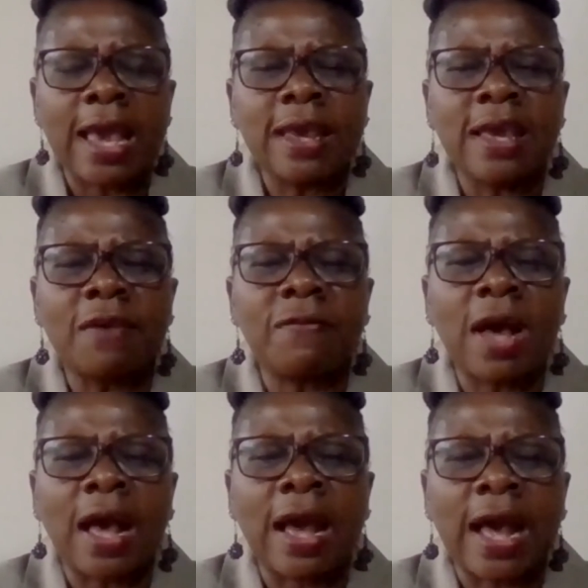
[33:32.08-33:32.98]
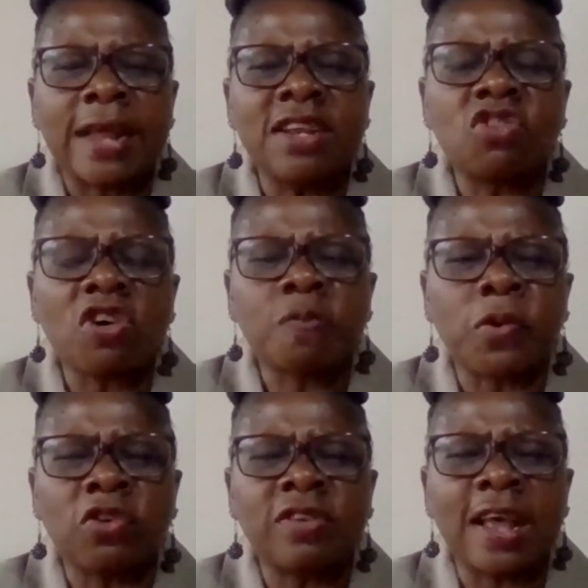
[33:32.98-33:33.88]
gave a detox
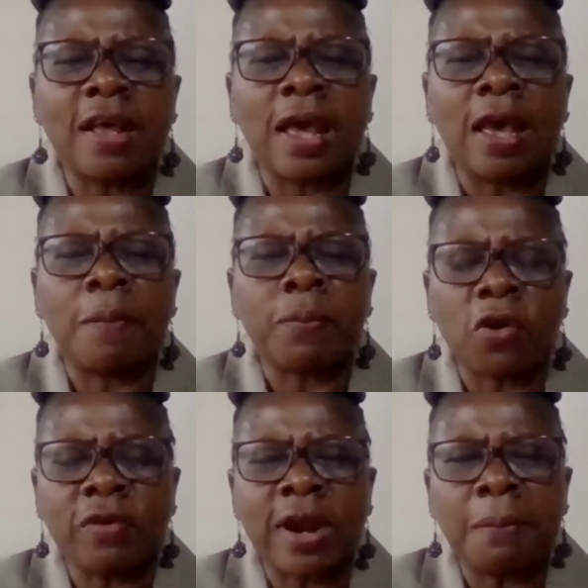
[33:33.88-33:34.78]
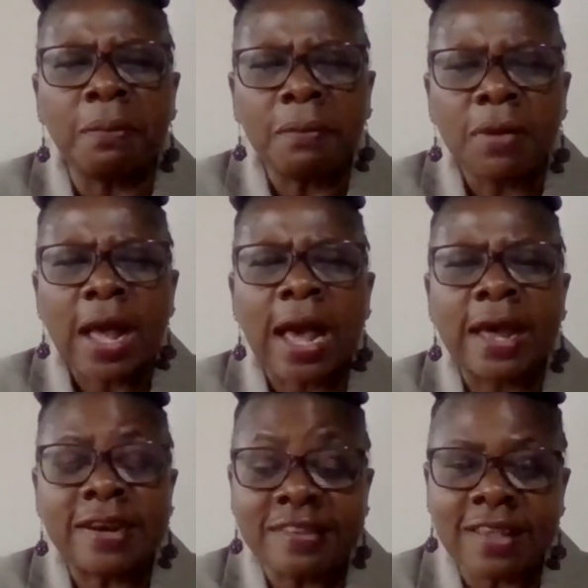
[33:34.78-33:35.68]
program
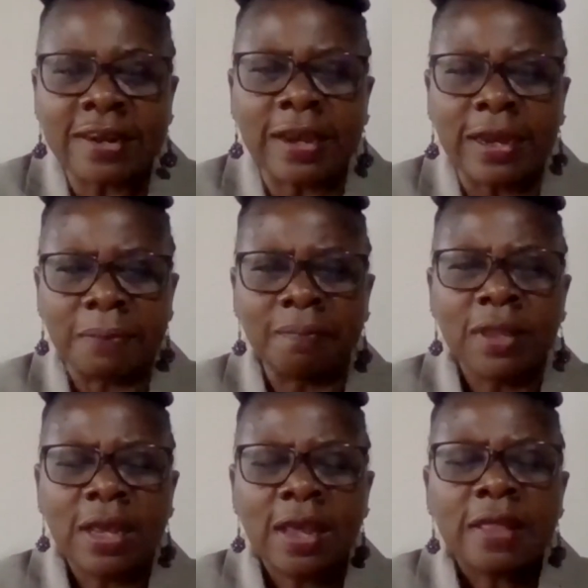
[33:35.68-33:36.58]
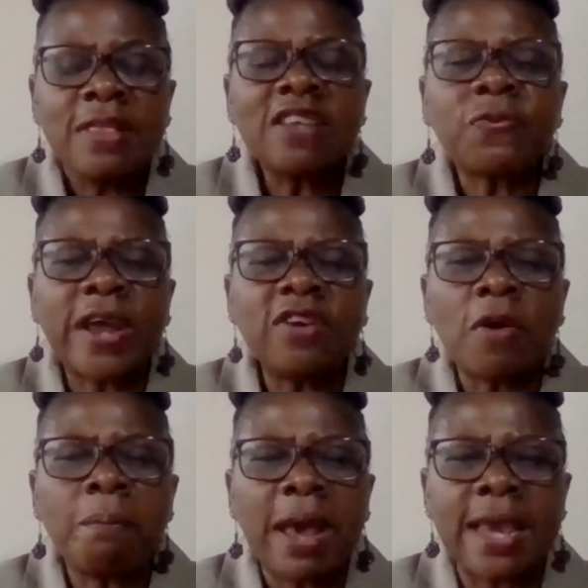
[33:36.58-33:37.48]
recently. This friend
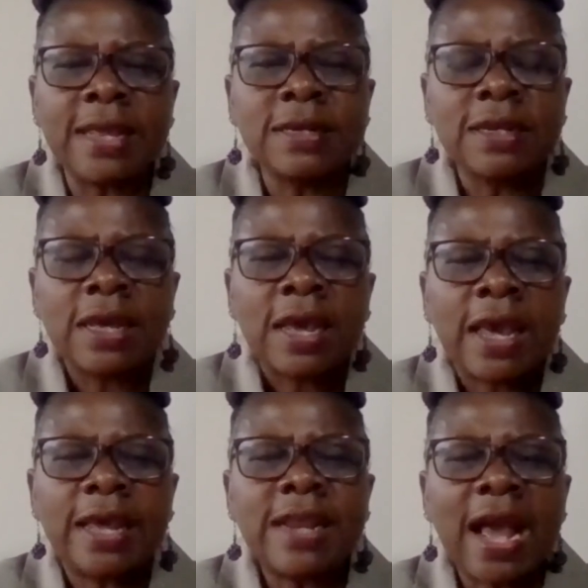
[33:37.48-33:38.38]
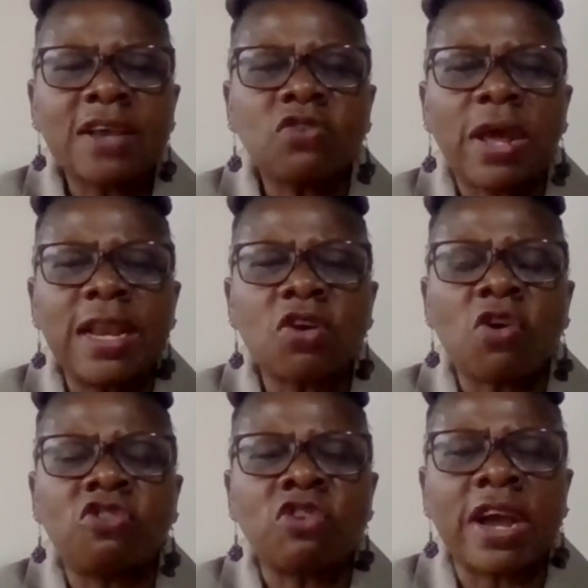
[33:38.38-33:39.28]
of mine had actually
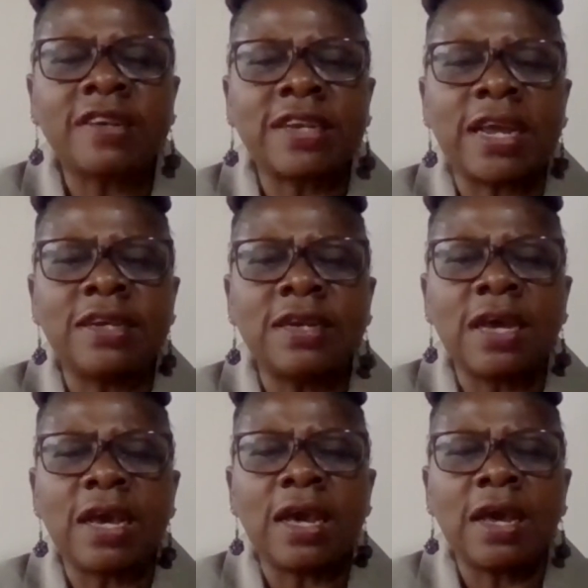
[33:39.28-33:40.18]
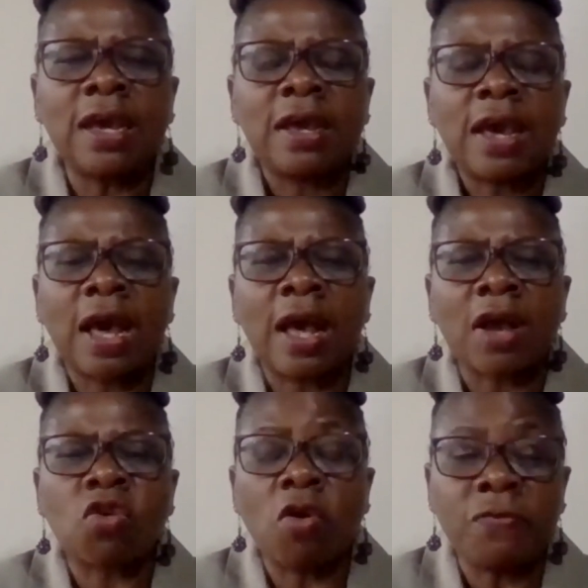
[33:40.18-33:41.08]
contracted
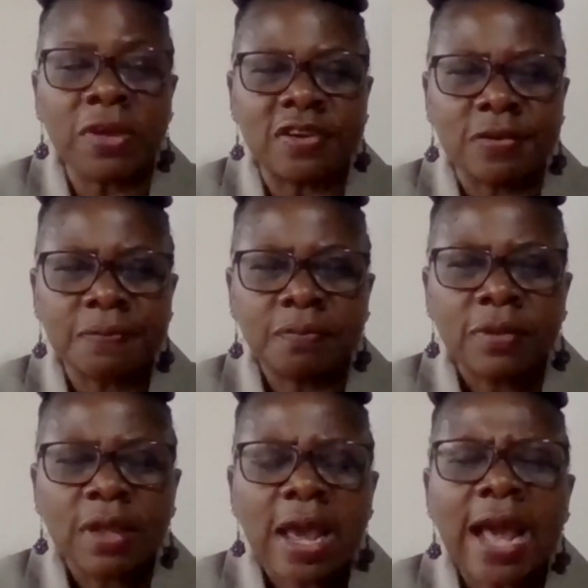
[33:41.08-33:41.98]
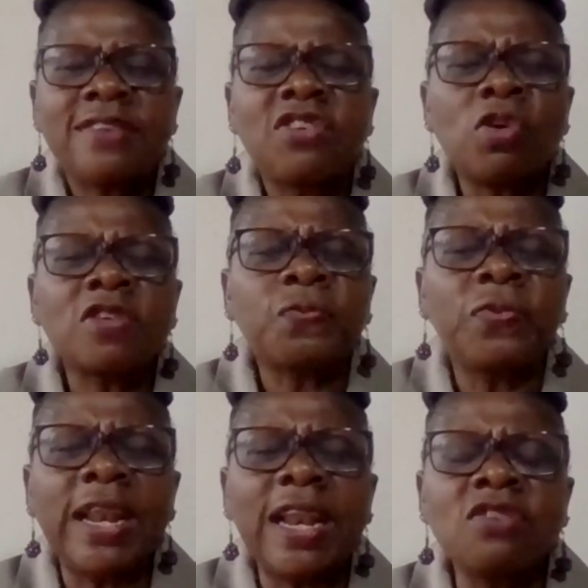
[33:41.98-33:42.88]
COVID, and she was
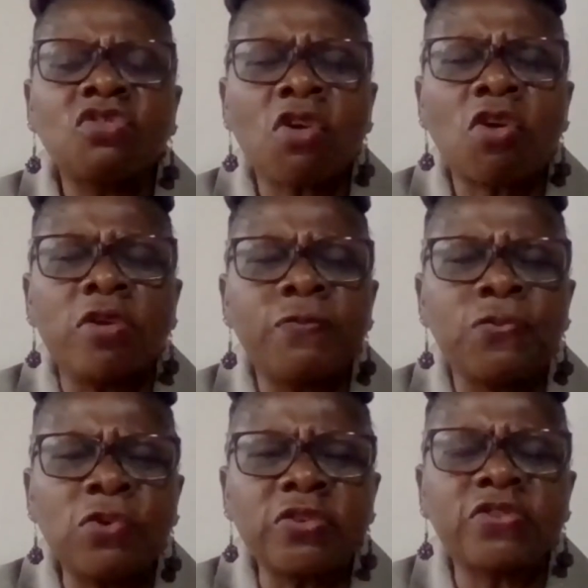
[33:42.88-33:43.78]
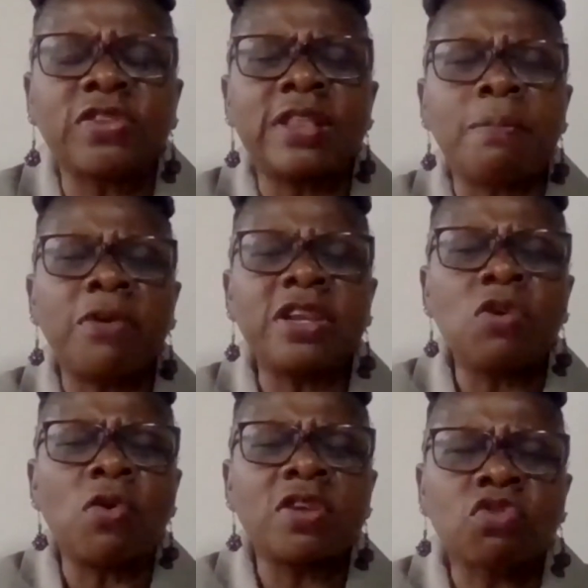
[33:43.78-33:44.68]
feeling so confused. The body
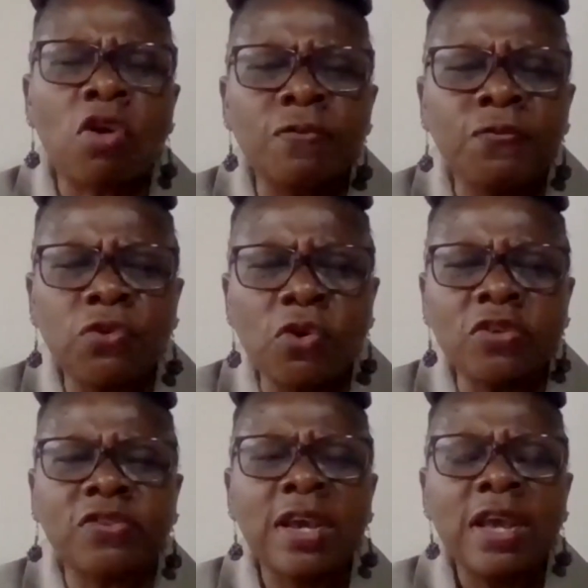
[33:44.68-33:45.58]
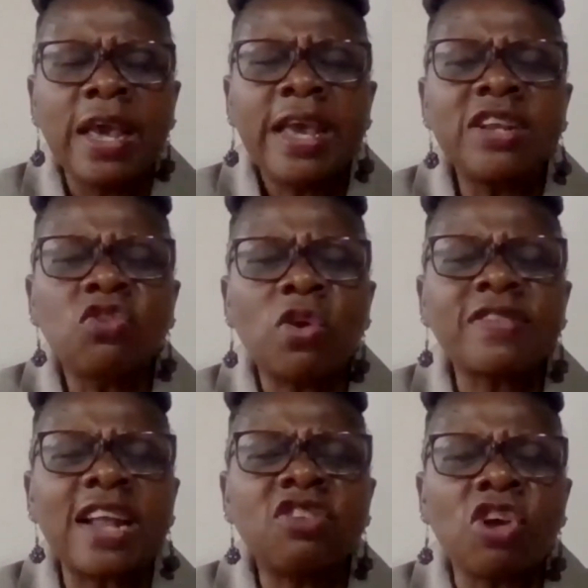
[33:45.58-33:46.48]
was confused. It was
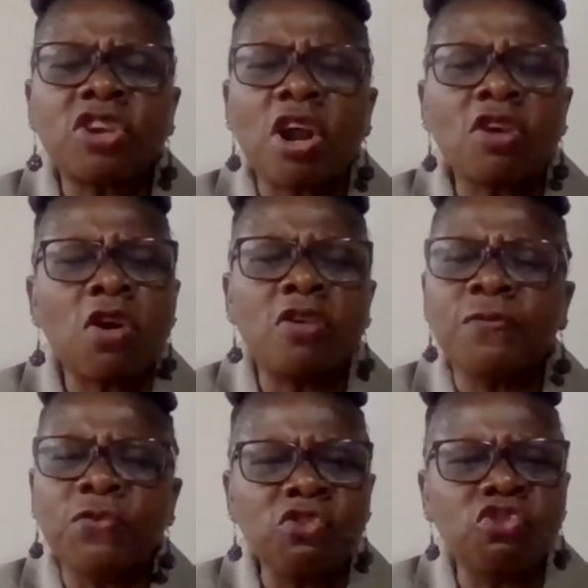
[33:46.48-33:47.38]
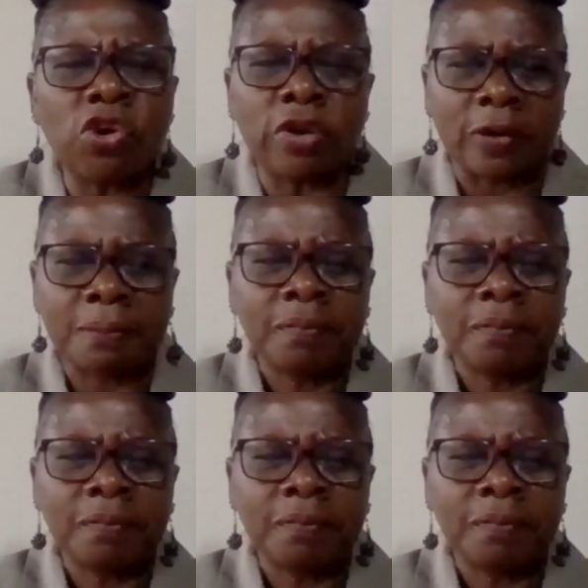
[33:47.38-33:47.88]
a total confusion.